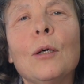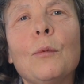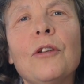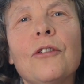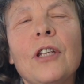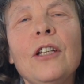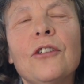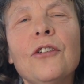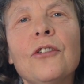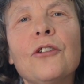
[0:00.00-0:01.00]
with
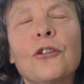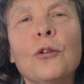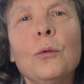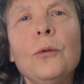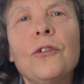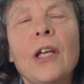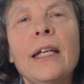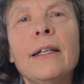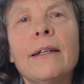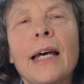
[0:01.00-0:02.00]
teachers and schools,
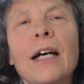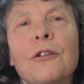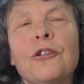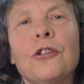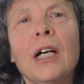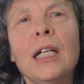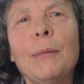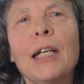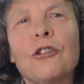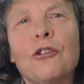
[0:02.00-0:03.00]
and how to try and
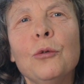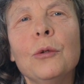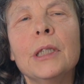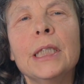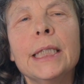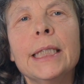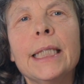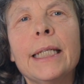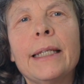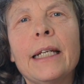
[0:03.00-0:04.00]
make sure
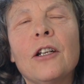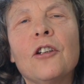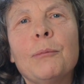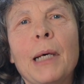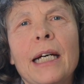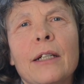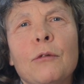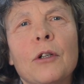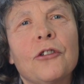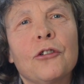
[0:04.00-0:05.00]
that it is part
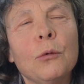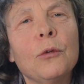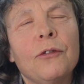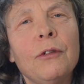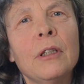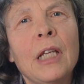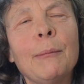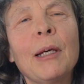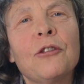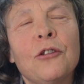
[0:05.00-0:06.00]
of what schools feel they
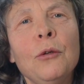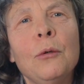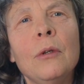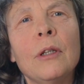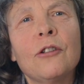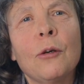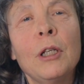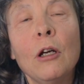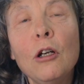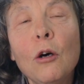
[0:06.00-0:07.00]
must do. So we're
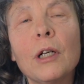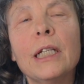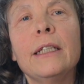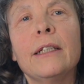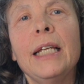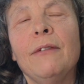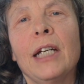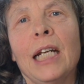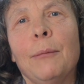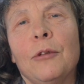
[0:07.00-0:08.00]
no longer
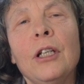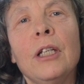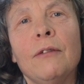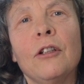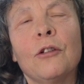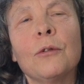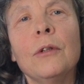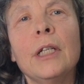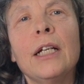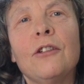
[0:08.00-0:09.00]
leaving it up to individual
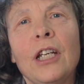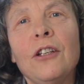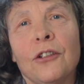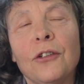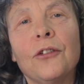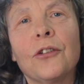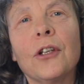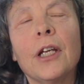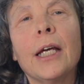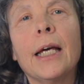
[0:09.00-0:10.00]
teachers,
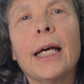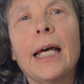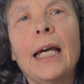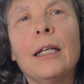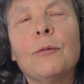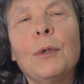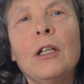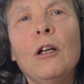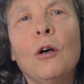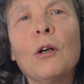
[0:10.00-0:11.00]
and we're
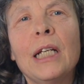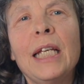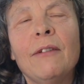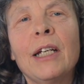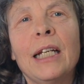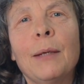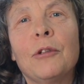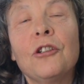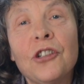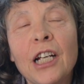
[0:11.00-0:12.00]
no longer leaving it up
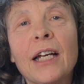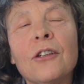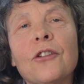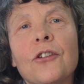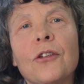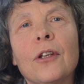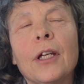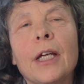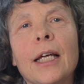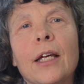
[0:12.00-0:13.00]
to chance.
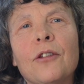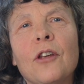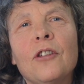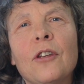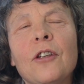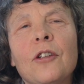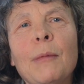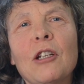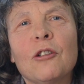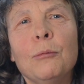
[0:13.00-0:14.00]
So there's a
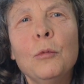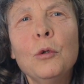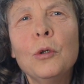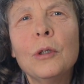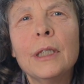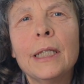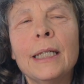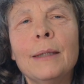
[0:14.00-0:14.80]
much more